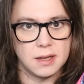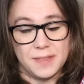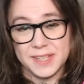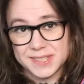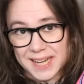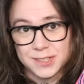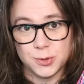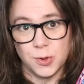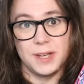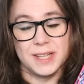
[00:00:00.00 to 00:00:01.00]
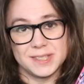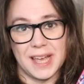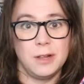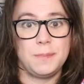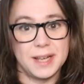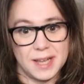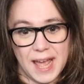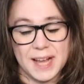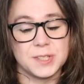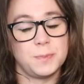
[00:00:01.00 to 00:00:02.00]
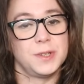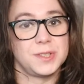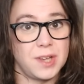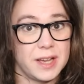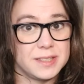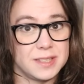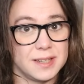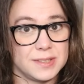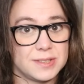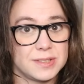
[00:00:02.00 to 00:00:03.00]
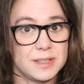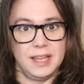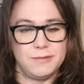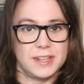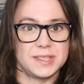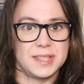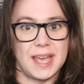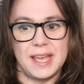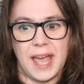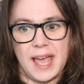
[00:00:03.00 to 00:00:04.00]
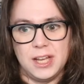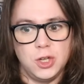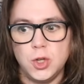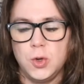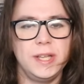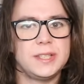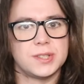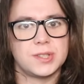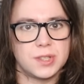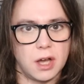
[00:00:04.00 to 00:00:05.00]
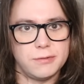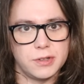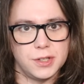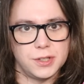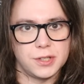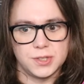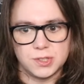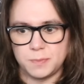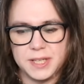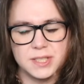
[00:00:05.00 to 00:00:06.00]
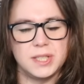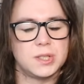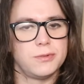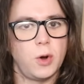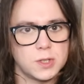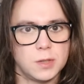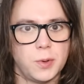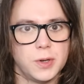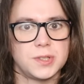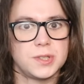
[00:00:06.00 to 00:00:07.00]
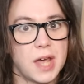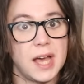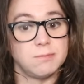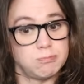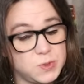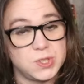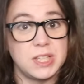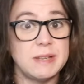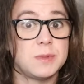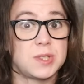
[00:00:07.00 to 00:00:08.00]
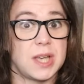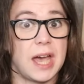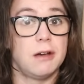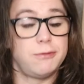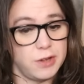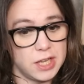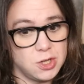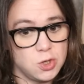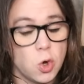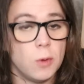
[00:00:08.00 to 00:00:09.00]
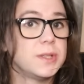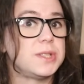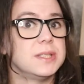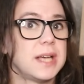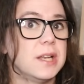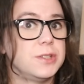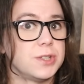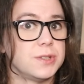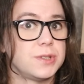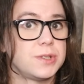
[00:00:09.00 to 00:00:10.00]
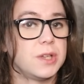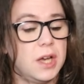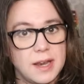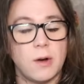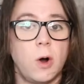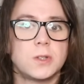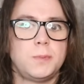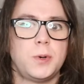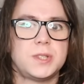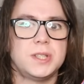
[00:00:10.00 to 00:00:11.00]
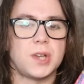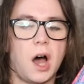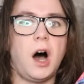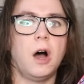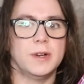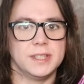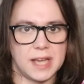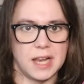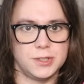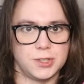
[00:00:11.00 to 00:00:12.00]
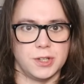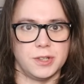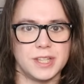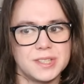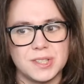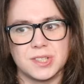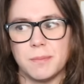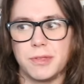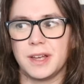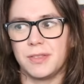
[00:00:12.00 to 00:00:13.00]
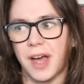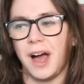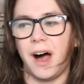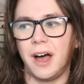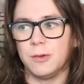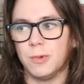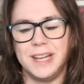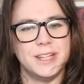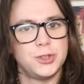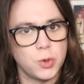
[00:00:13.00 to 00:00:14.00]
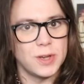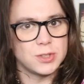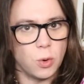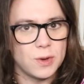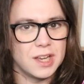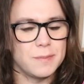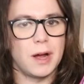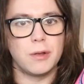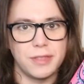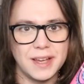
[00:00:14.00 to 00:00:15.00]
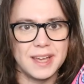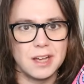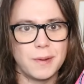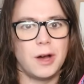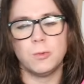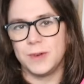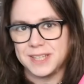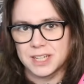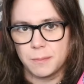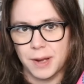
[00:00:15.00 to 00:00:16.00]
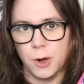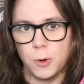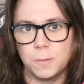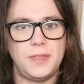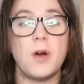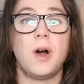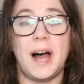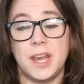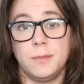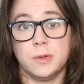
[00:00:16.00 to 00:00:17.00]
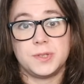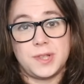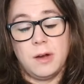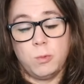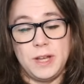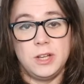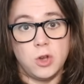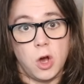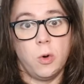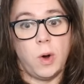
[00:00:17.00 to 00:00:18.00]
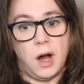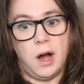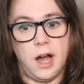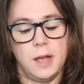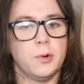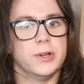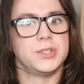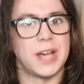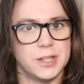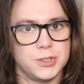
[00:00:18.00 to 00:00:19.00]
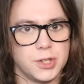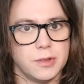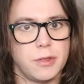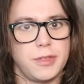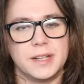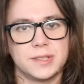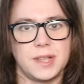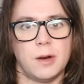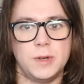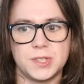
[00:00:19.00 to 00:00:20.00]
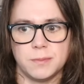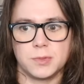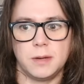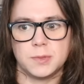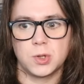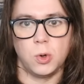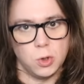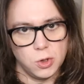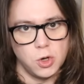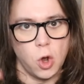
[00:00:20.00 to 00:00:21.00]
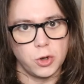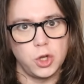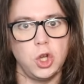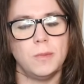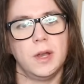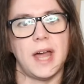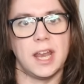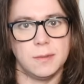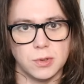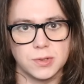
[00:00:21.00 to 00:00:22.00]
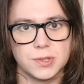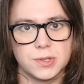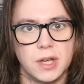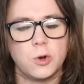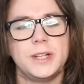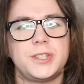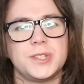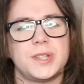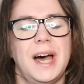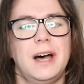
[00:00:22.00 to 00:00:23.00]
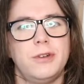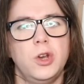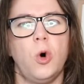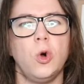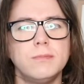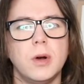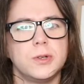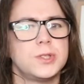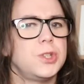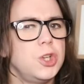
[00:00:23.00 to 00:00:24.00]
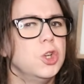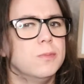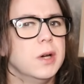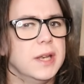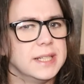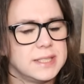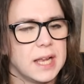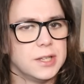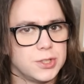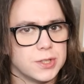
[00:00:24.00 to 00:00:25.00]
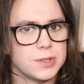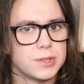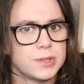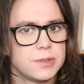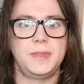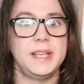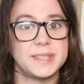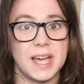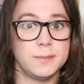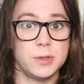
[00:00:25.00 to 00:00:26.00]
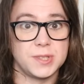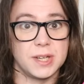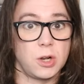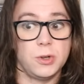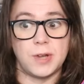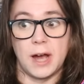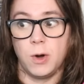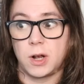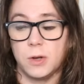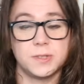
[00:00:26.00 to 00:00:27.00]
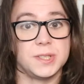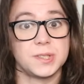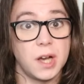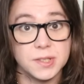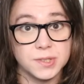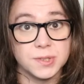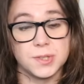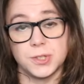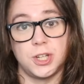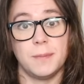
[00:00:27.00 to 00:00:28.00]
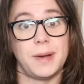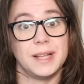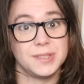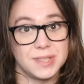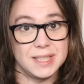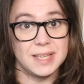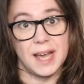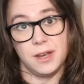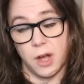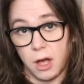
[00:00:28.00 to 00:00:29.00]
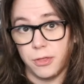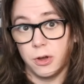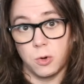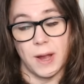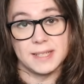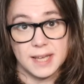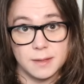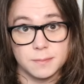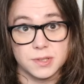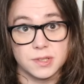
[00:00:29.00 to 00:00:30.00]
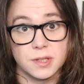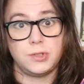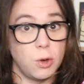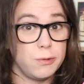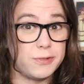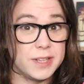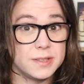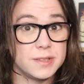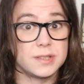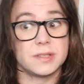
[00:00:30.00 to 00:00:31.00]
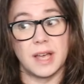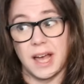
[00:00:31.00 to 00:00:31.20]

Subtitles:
And this android is helping an expert scientist investigate a newly discovered species of octopus that seems to have enormous intelligence. Now, octopuses are intelligent. This is something that I really enjoy talking about, thinking about, reading about. There are animals that we know are hyper-intelligent, things that we sometimes call non-human animals, creatures that have an almost human intelligence. These animals include our closest cousins, the chimpanzee and other great apes, dolphins,